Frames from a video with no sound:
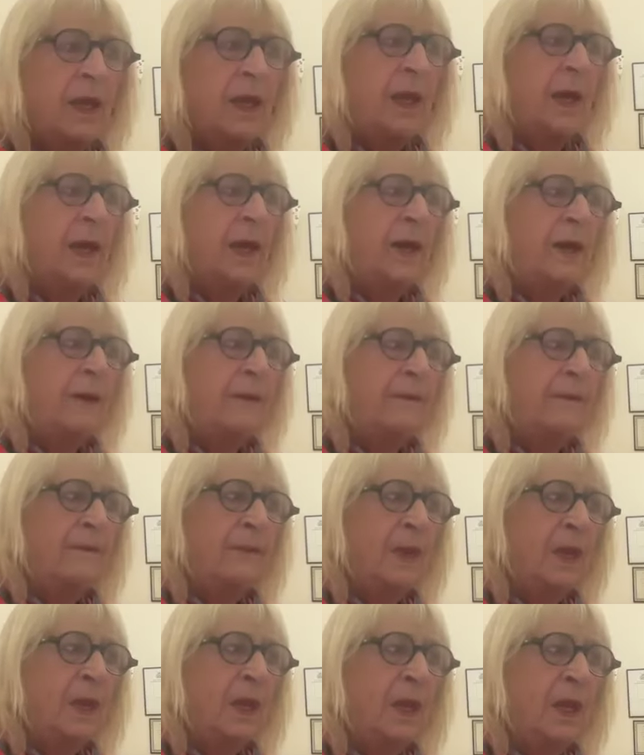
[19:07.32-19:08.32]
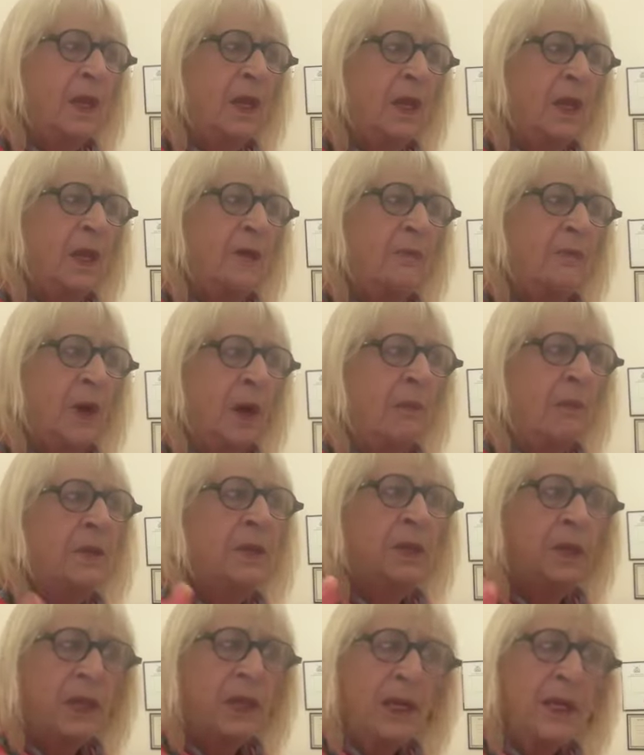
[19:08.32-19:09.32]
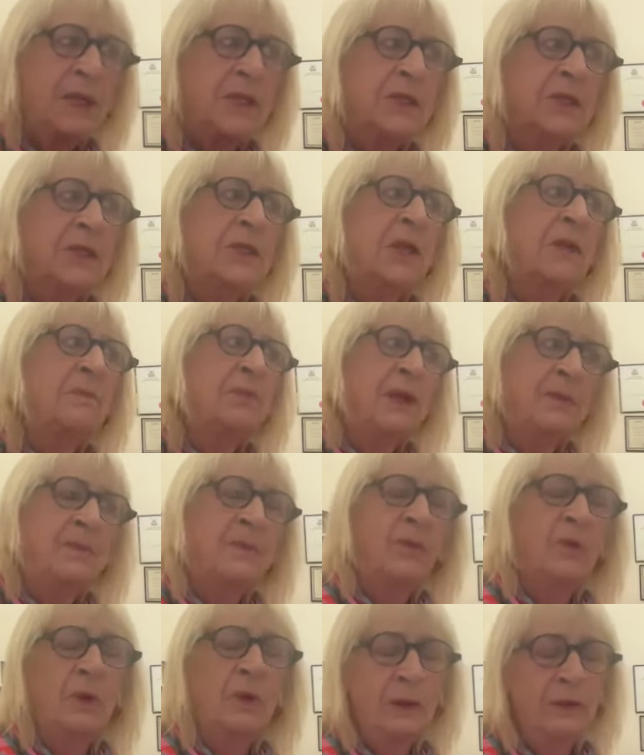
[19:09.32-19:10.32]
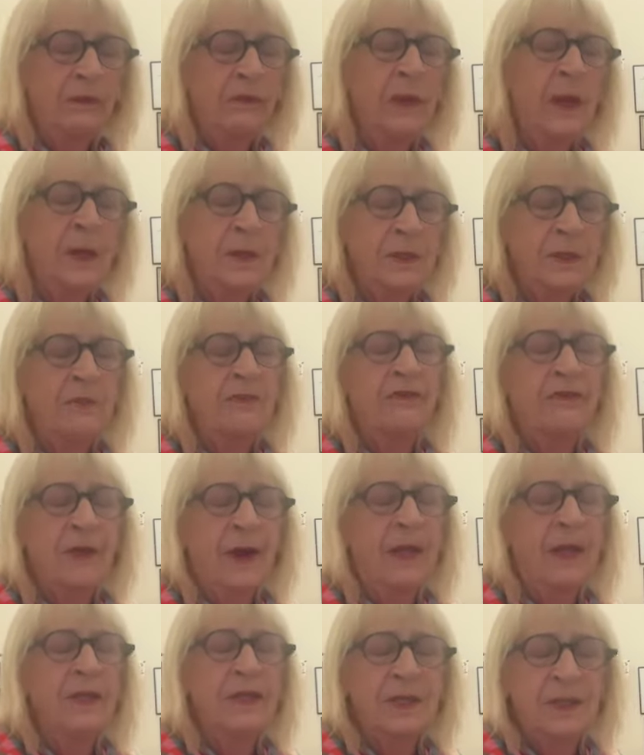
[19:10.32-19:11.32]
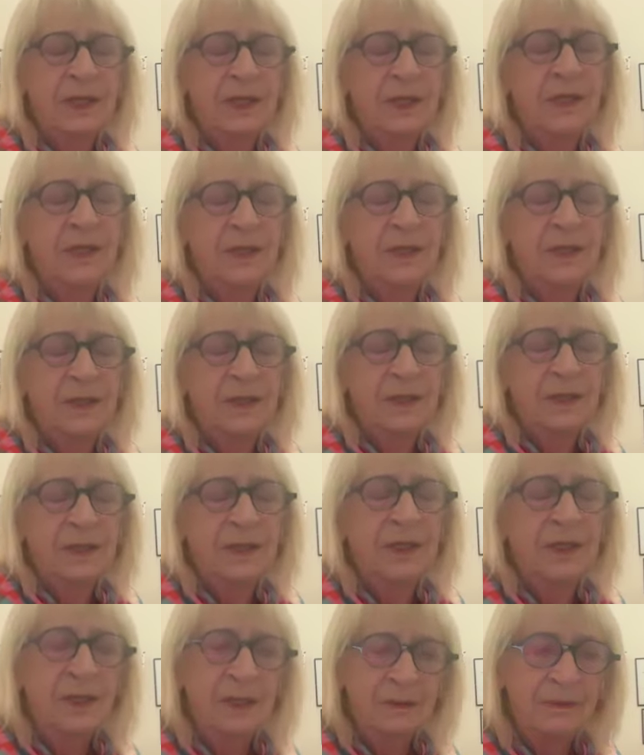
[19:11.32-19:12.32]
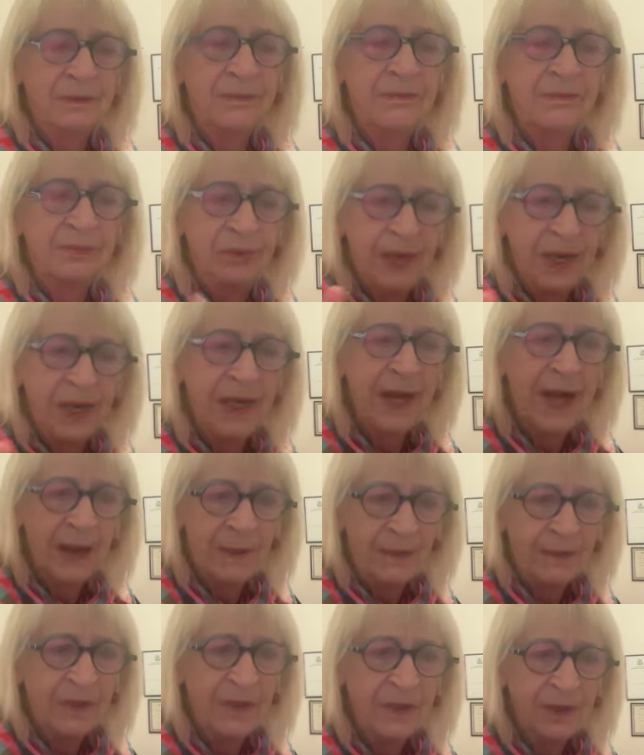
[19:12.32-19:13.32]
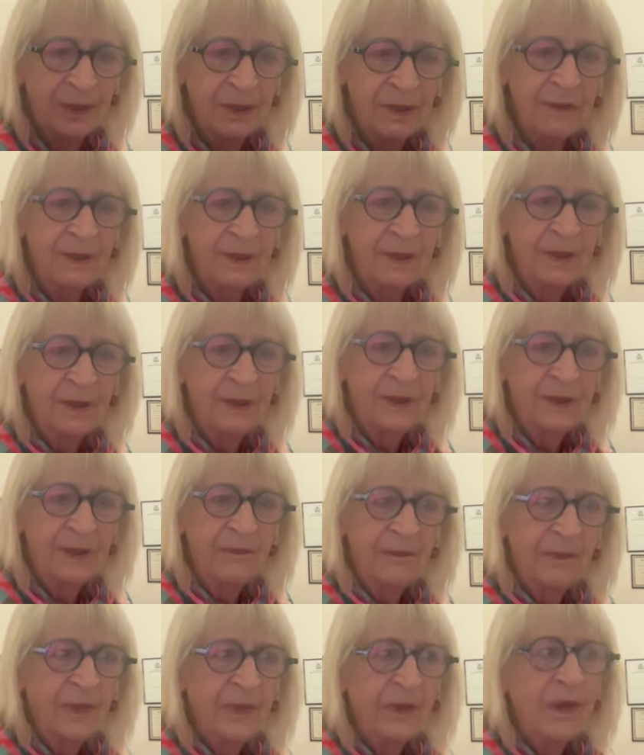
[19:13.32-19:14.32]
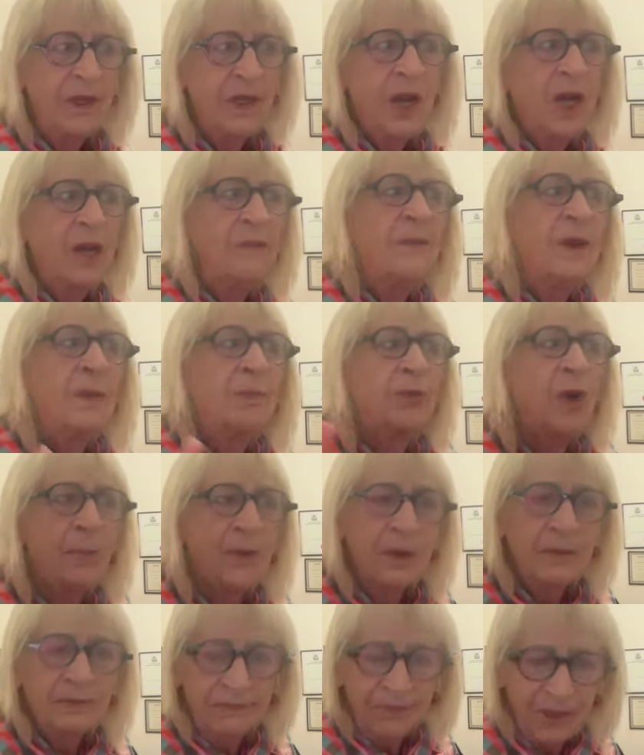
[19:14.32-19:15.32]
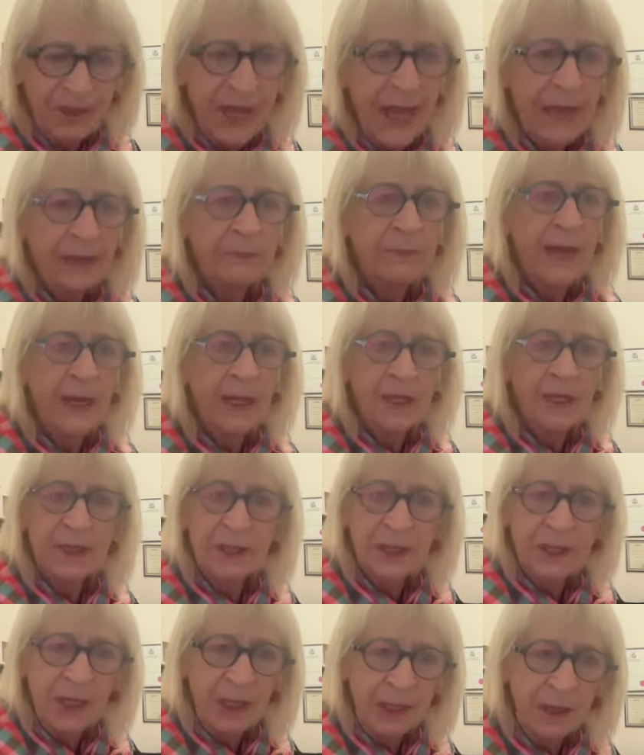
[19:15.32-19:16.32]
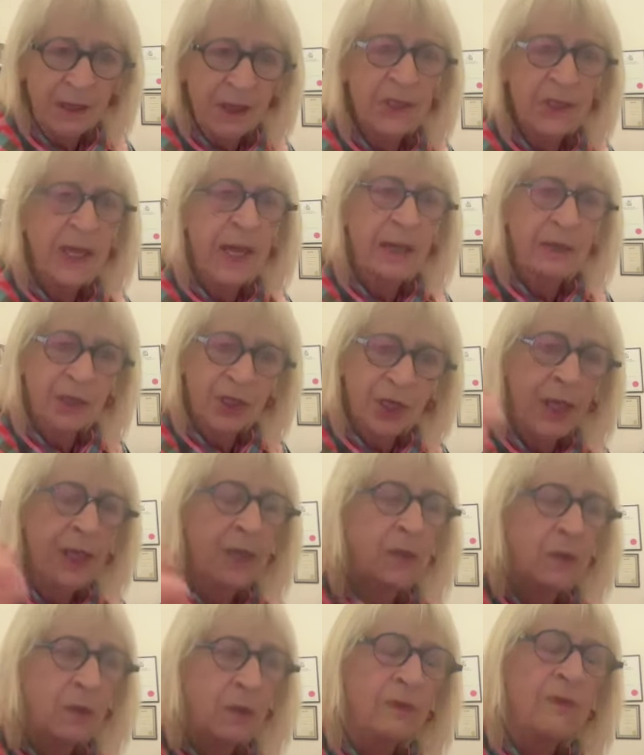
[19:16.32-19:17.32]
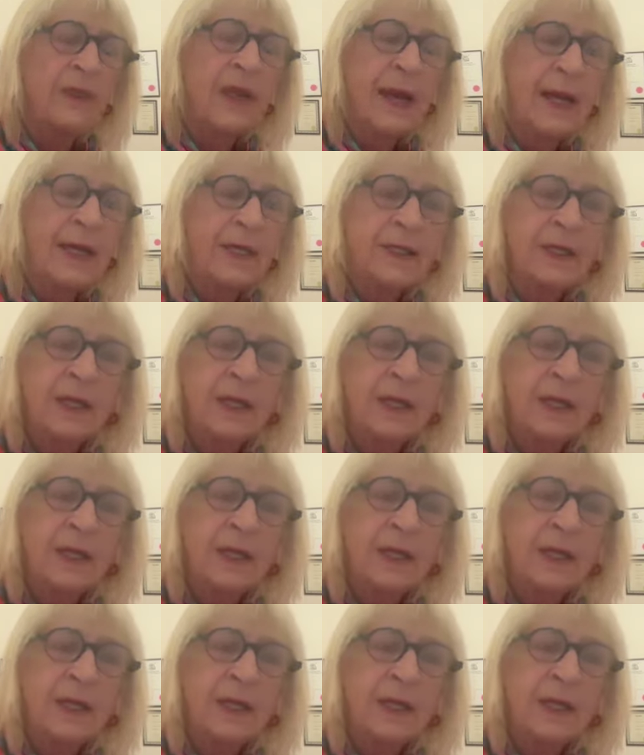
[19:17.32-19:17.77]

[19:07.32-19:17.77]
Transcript: Um, it probably needs a bit more influx of funds in it to bring it up to a proper sound balancing and sound check and all of that.